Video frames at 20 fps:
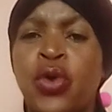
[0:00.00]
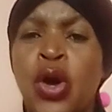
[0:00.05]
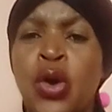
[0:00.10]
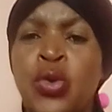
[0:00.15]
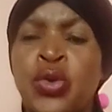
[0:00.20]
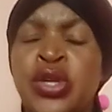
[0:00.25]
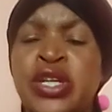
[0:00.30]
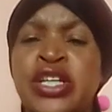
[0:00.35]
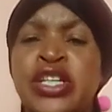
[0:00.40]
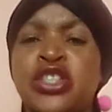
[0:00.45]

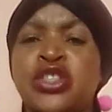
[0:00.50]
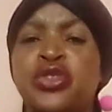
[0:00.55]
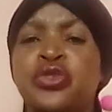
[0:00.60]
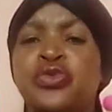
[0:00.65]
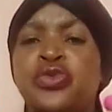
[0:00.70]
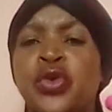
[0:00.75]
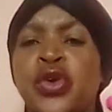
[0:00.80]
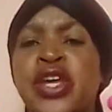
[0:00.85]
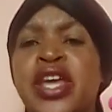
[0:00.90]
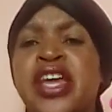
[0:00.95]
what we need
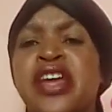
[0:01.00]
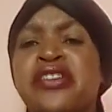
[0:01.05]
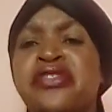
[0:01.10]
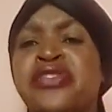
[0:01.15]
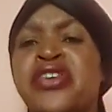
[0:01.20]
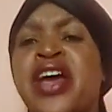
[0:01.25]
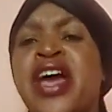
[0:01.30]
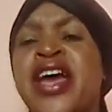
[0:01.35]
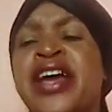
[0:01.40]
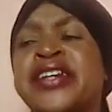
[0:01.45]
to forgive,
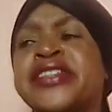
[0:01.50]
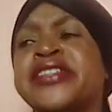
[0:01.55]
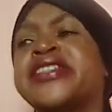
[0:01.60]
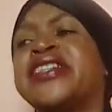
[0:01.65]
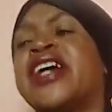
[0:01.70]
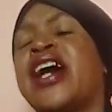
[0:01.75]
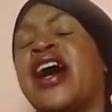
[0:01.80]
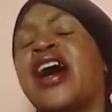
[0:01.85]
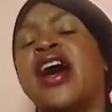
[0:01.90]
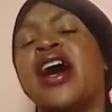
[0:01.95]
and
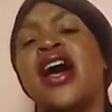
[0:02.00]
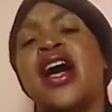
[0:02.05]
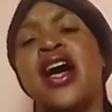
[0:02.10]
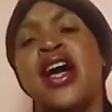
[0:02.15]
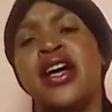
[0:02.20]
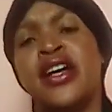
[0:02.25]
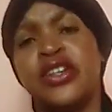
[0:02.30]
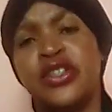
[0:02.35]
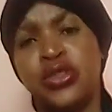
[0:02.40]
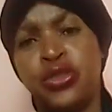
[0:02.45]
yeah,
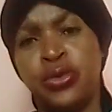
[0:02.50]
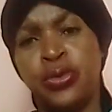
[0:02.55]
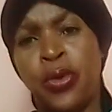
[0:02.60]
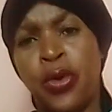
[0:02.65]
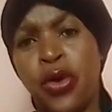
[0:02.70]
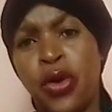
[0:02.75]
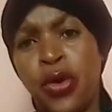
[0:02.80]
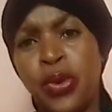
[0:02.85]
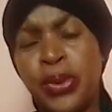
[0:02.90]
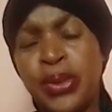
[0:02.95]

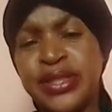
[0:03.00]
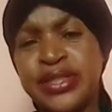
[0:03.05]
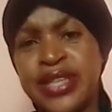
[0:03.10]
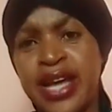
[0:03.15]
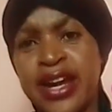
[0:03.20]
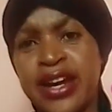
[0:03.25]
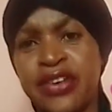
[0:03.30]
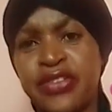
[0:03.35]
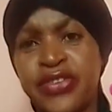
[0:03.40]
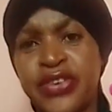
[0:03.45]
tomorrow we
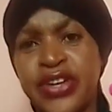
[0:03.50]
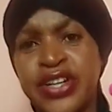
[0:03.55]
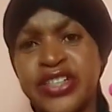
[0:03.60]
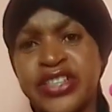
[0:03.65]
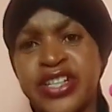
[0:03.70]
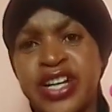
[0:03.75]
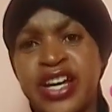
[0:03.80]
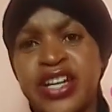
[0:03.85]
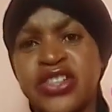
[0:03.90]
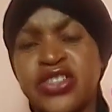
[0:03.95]
start afresh,
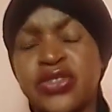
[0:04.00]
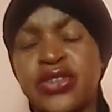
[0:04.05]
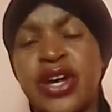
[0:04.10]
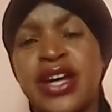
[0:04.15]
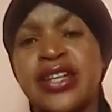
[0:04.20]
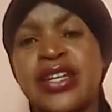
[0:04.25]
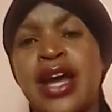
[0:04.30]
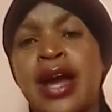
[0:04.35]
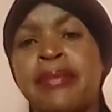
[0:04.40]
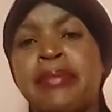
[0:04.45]
guys,
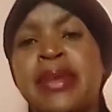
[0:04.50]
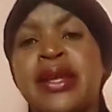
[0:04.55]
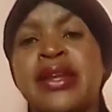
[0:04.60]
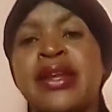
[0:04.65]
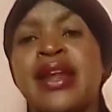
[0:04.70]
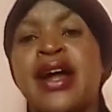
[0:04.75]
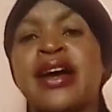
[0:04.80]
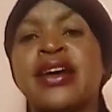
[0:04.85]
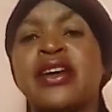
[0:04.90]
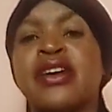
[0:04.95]
right? I mean,
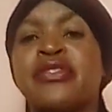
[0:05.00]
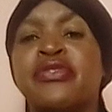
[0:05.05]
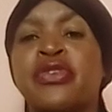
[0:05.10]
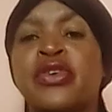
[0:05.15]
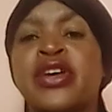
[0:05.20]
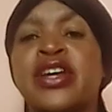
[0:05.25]
like,